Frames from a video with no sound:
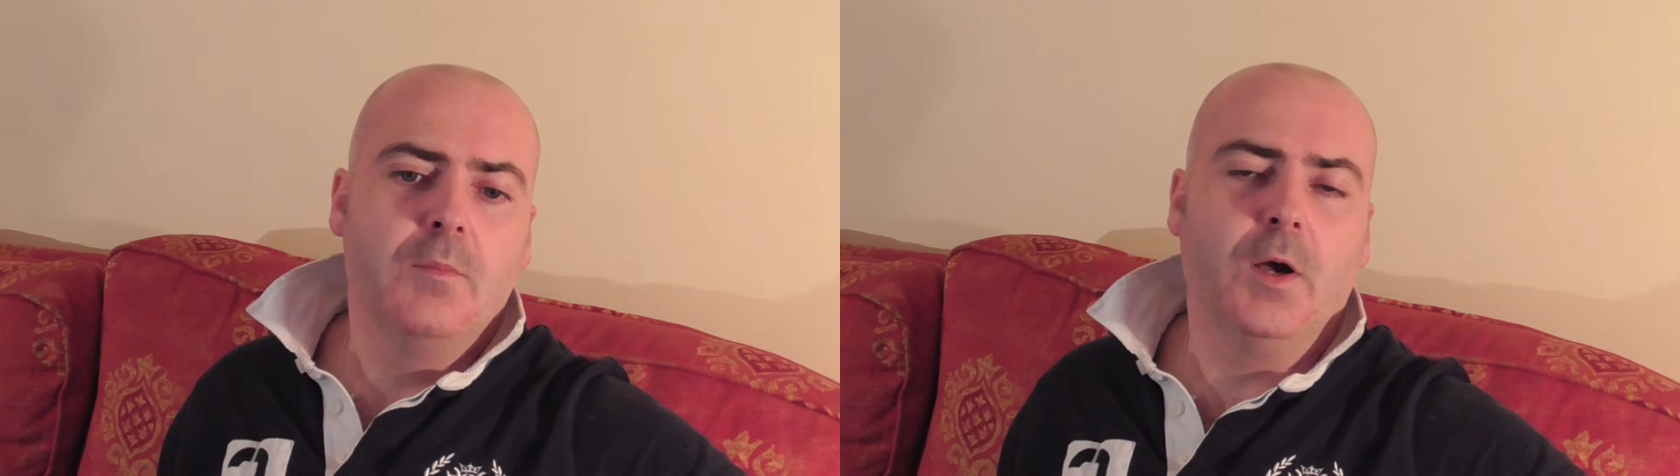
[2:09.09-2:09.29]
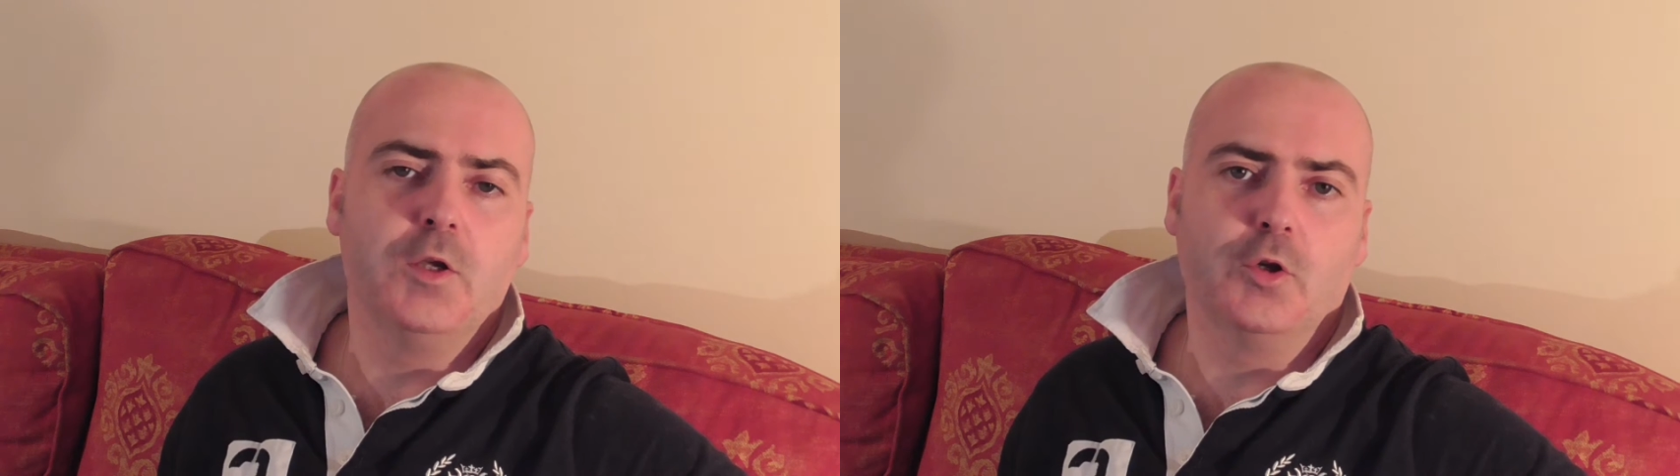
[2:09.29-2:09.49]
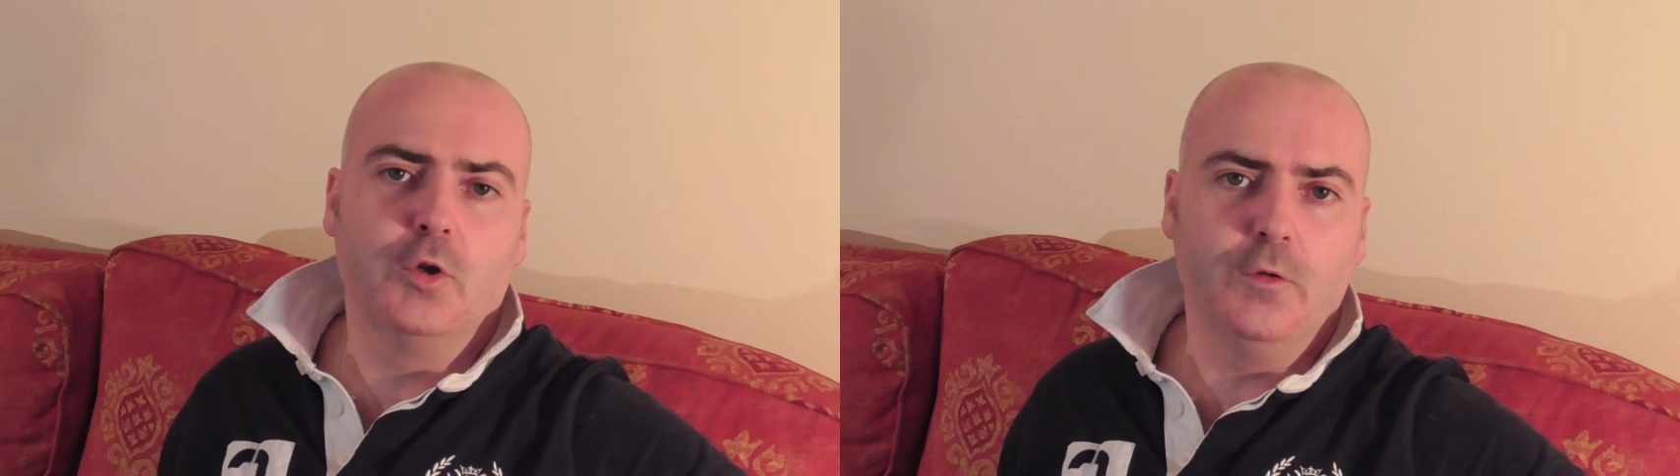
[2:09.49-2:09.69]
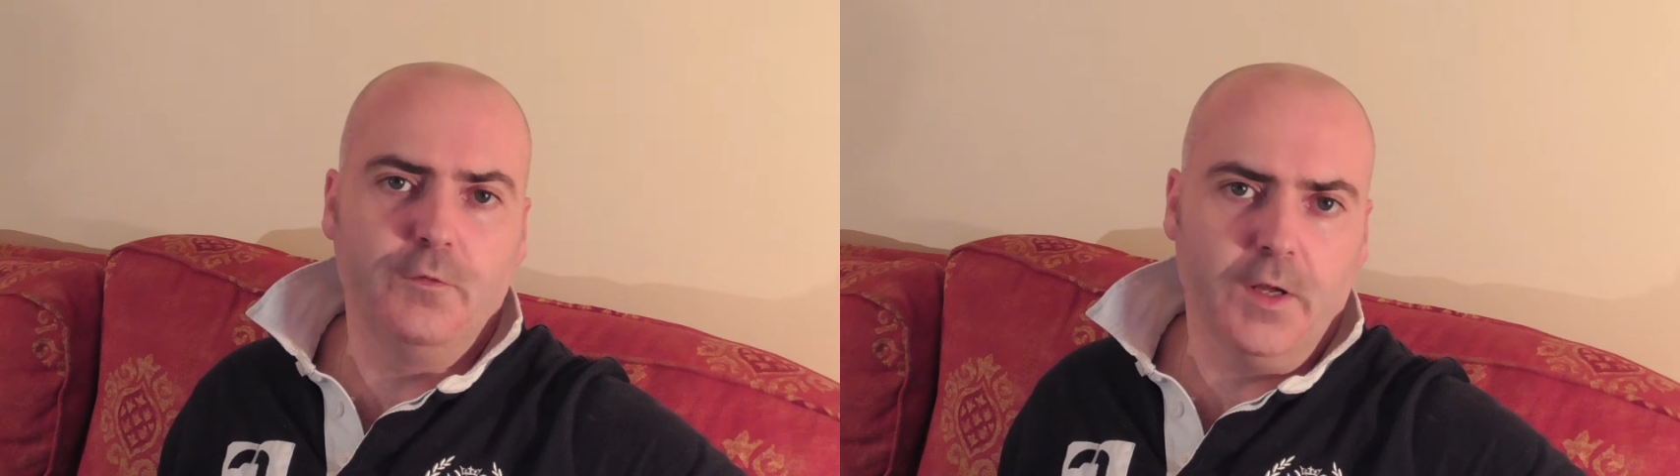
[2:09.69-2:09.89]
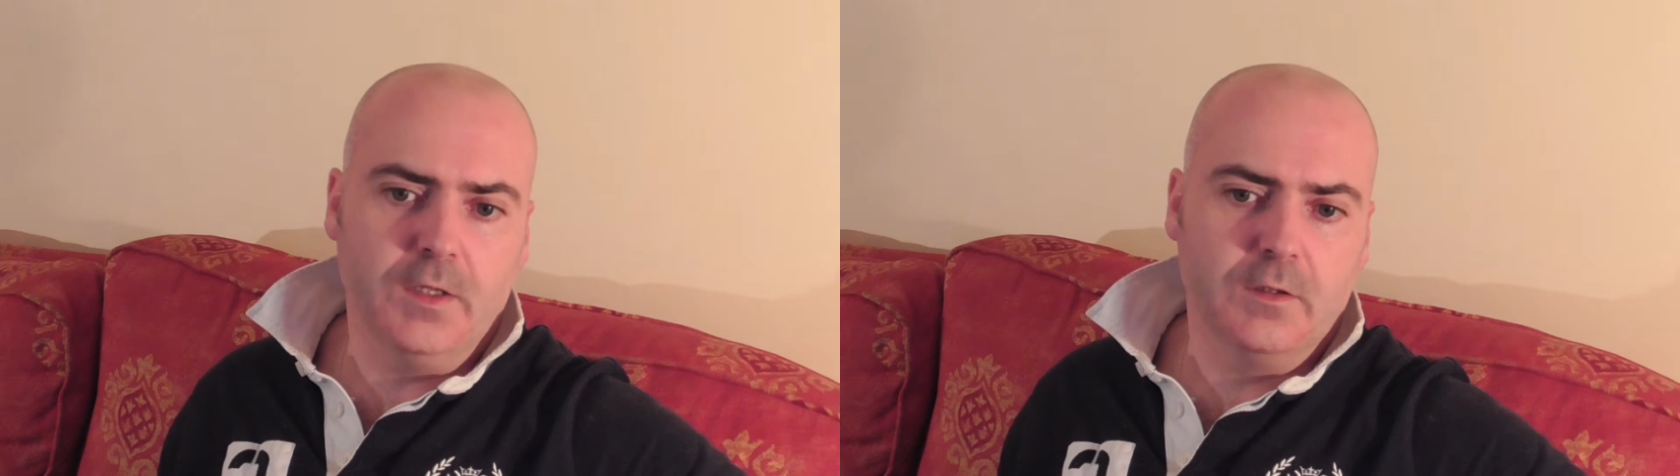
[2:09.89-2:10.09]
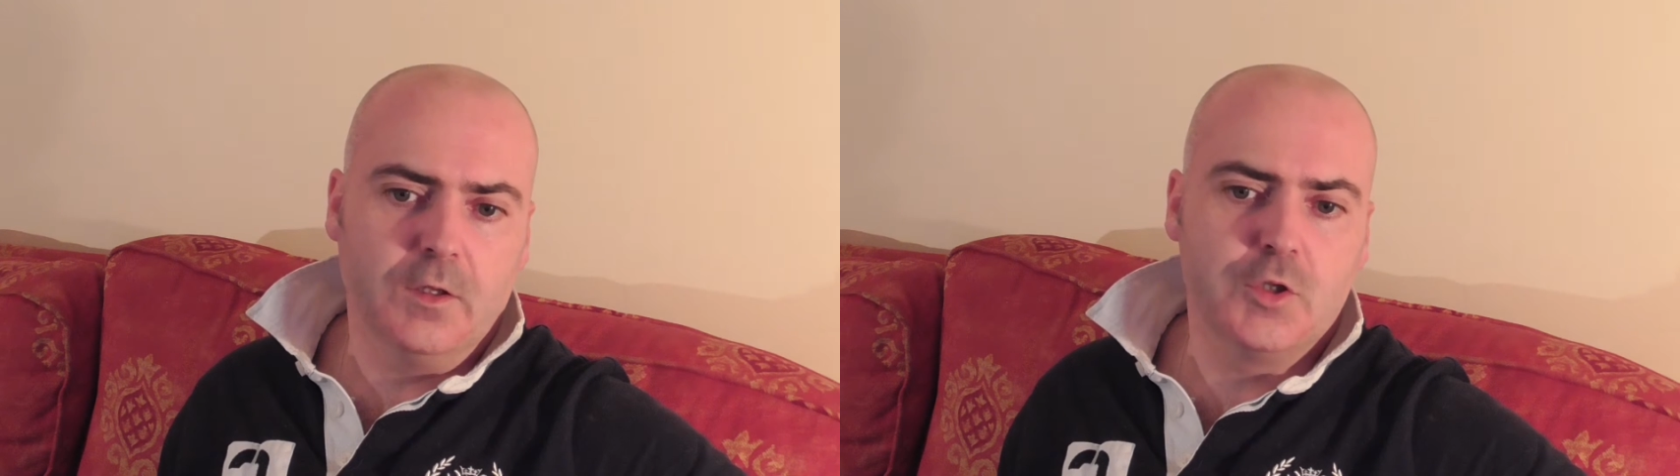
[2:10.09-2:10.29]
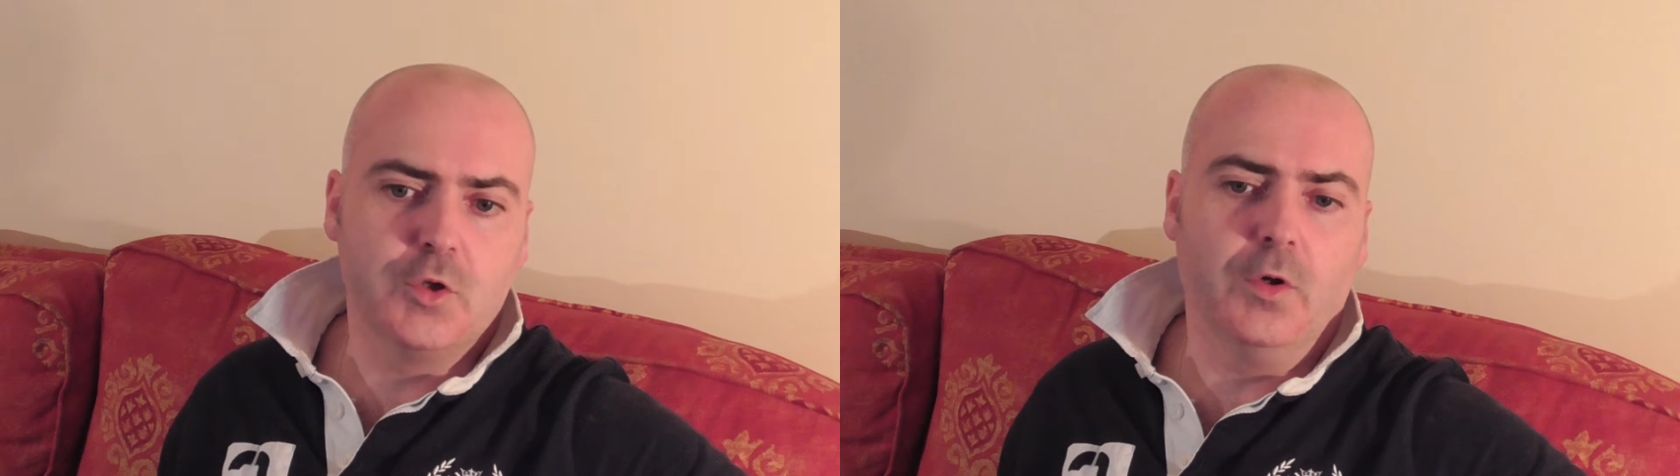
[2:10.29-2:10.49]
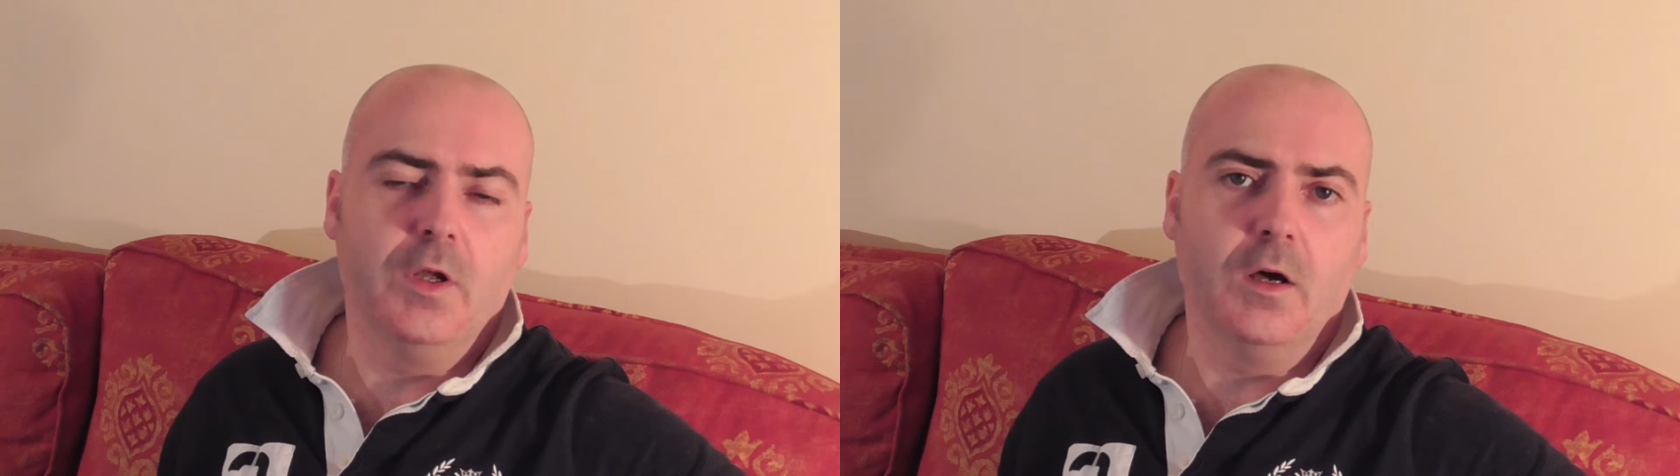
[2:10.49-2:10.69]
by your good friend
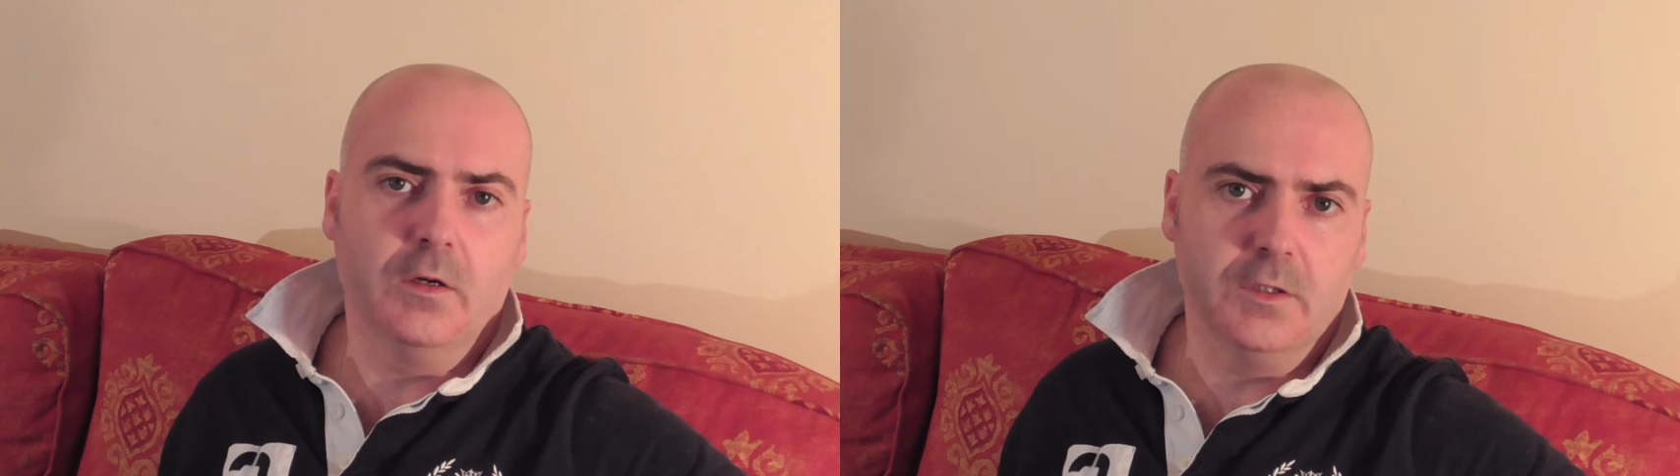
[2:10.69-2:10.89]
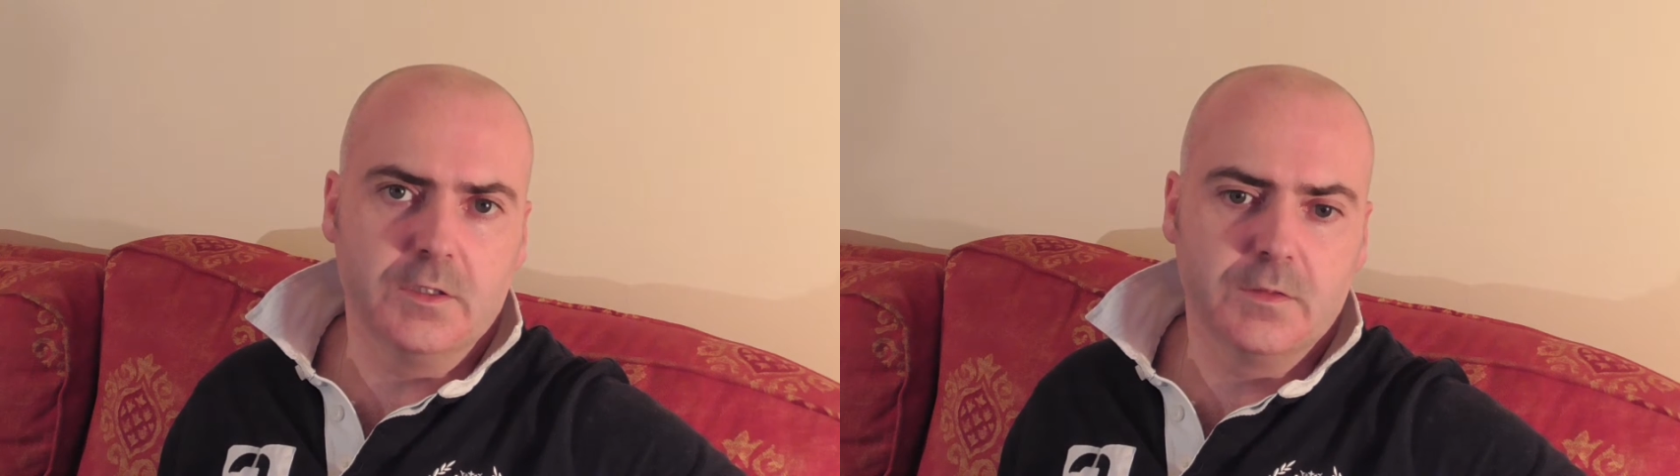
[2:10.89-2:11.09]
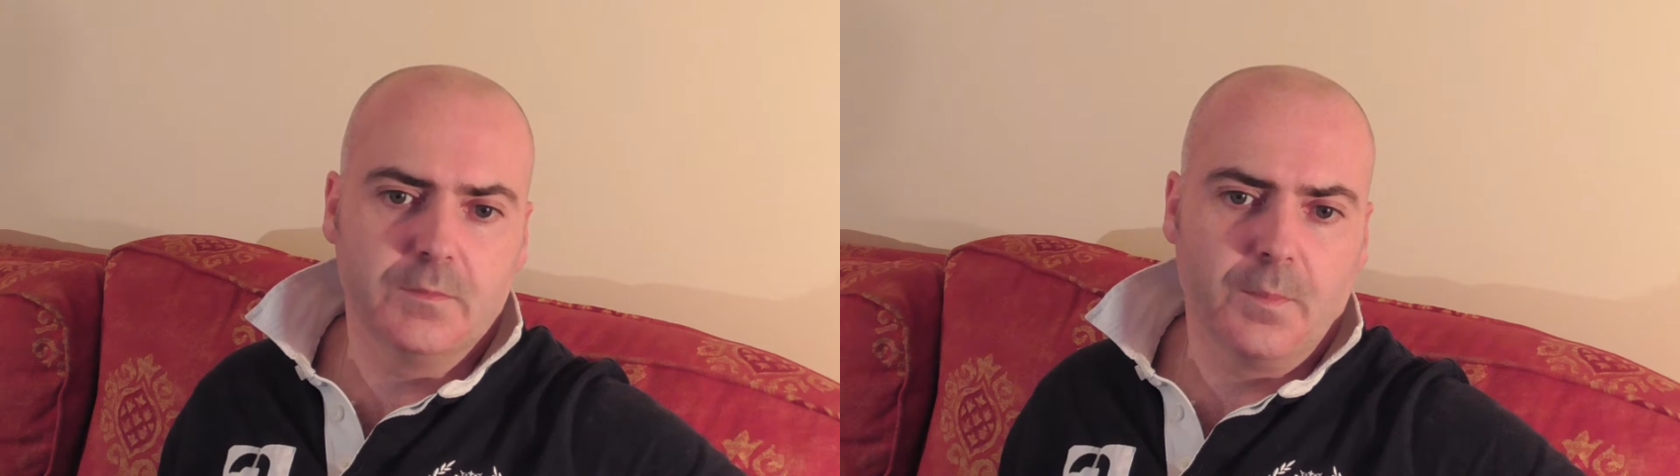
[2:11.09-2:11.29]
John Harnett?